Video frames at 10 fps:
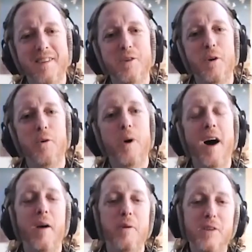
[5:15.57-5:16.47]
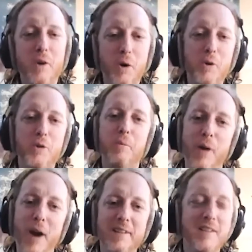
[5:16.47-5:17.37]
So I would go to their
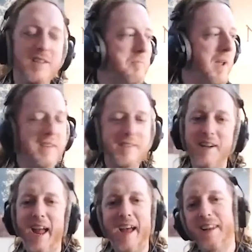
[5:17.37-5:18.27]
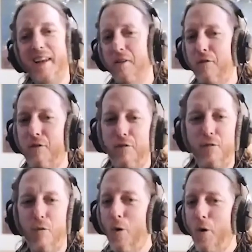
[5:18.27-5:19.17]
practice space and I had like
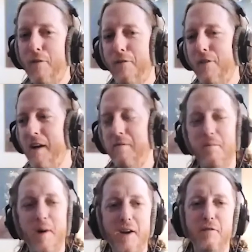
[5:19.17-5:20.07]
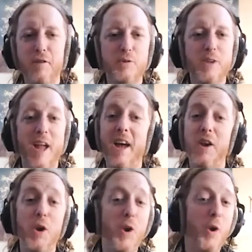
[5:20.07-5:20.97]
four or five microphones. I had
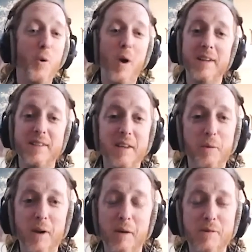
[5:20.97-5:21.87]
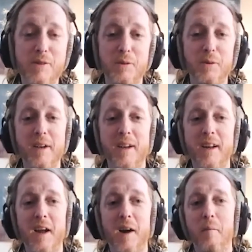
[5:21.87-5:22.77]
no idea what I was doing,
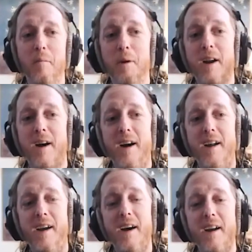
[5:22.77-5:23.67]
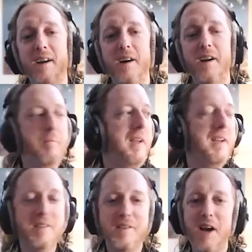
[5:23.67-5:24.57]
but I, I kind of made
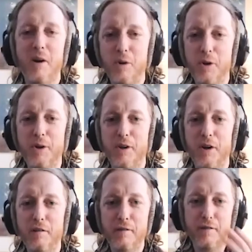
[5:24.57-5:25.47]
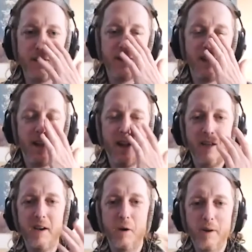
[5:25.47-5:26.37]
it sound good enough
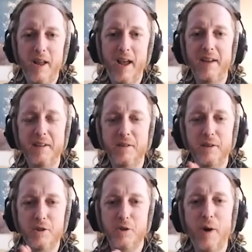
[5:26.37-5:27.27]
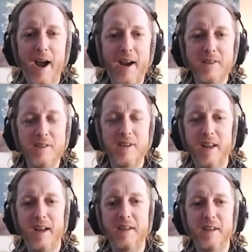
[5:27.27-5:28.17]
and I would edit their tracks
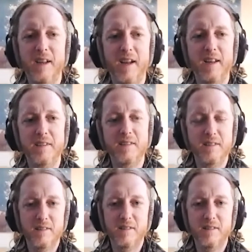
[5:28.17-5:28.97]
and, and